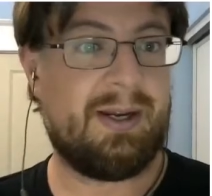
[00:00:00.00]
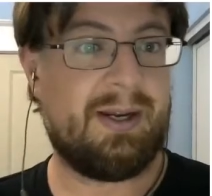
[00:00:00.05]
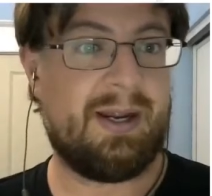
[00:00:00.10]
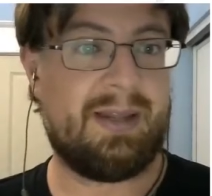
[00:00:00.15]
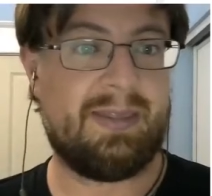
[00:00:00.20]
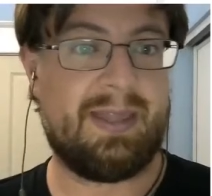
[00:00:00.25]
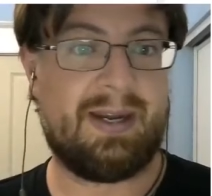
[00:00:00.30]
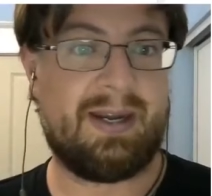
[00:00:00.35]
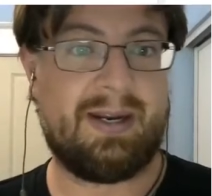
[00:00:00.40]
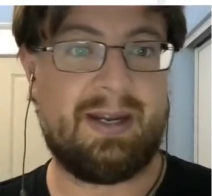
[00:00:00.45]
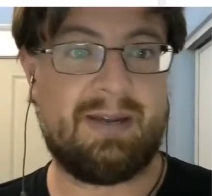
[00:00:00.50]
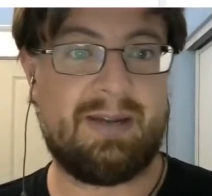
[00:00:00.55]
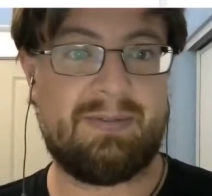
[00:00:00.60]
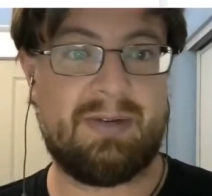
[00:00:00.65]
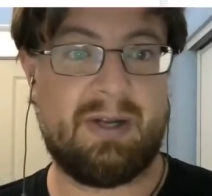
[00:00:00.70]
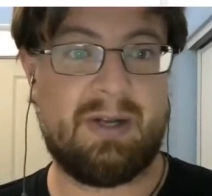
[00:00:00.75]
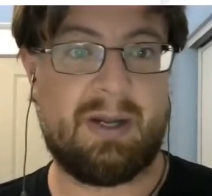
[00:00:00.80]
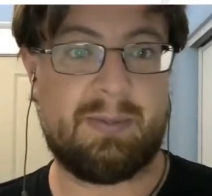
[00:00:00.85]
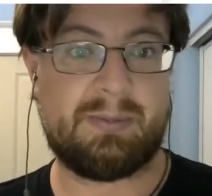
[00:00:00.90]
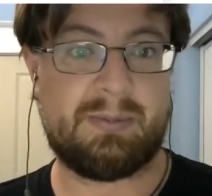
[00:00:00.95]
And then I have
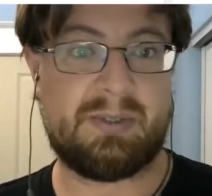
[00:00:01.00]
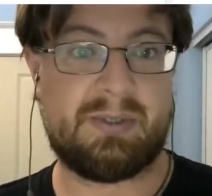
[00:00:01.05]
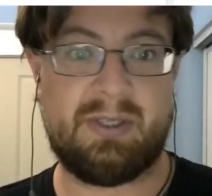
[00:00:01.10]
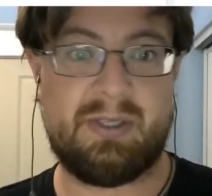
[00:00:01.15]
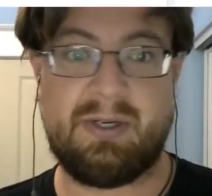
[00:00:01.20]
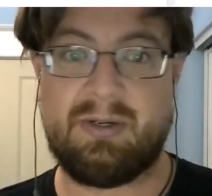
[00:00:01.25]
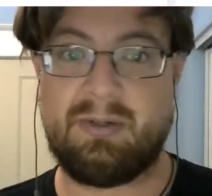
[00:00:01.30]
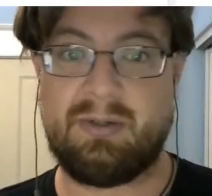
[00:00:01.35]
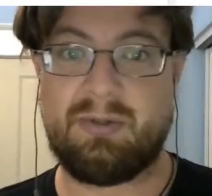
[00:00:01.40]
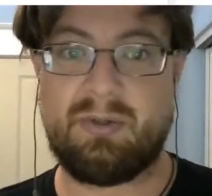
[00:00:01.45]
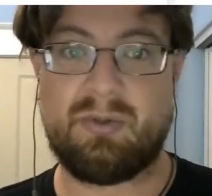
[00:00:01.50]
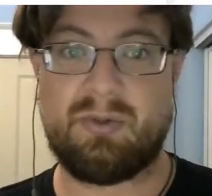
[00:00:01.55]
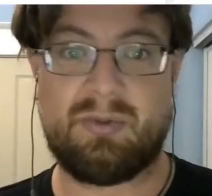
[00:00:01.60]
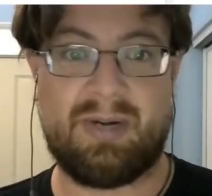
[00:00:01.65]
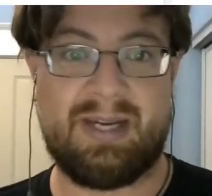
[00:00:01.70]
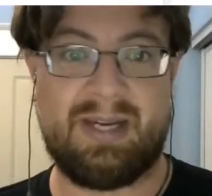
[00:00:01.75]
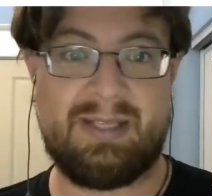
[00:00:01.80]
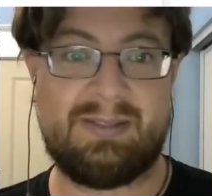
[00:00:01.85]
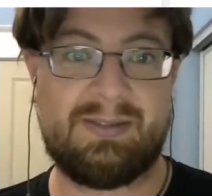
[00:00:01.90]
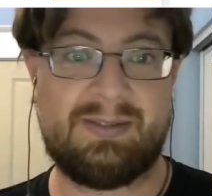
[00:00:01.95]
an option here in
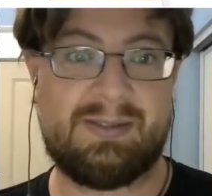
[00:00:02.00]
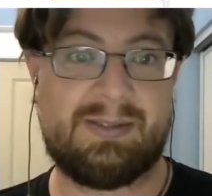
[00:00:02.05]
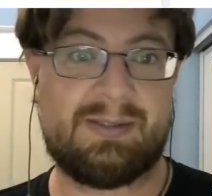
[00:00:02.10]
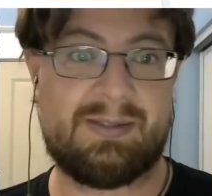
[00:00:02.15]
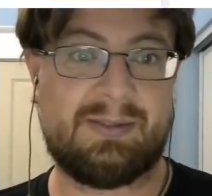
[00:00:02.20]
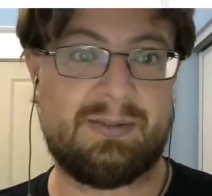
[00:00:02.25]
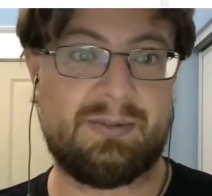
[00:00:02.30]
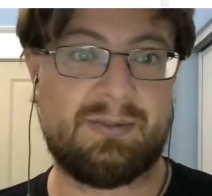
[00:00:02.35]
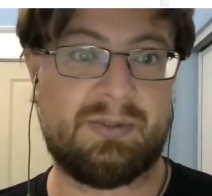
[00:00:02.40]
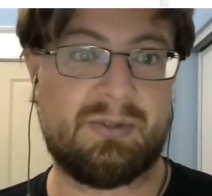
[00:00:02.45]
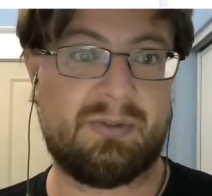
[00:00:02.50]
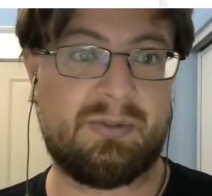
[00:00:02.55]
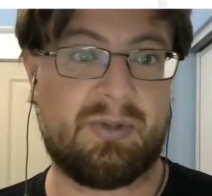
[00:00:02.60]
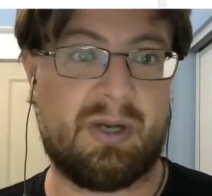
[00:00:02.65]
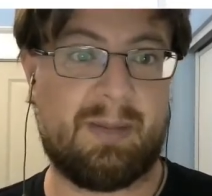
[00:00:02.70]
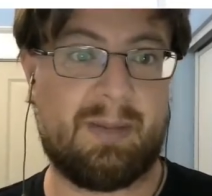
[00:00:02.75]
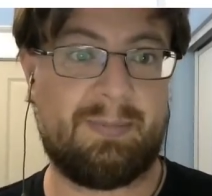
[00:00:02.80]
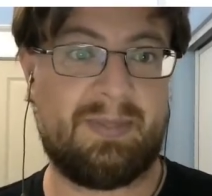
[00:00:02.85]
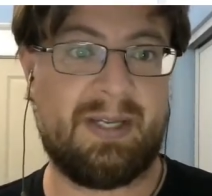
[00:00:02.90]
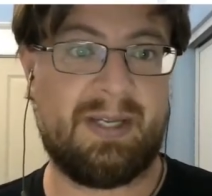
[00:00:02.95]
grades. There's a
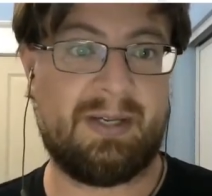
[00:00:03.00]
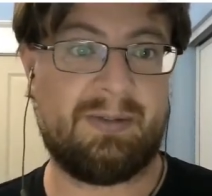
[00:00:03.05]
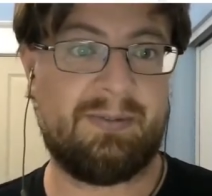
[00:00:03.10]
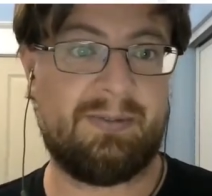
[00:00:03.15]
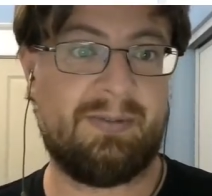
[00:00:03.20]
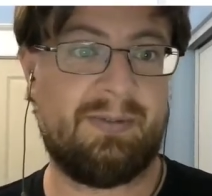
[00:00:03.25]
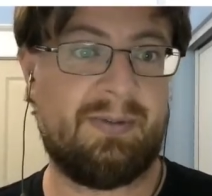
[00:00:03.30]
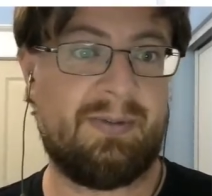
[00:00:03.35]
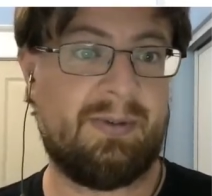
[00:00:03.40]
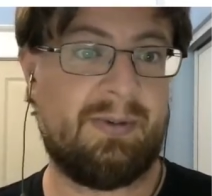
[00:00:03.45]
drop down.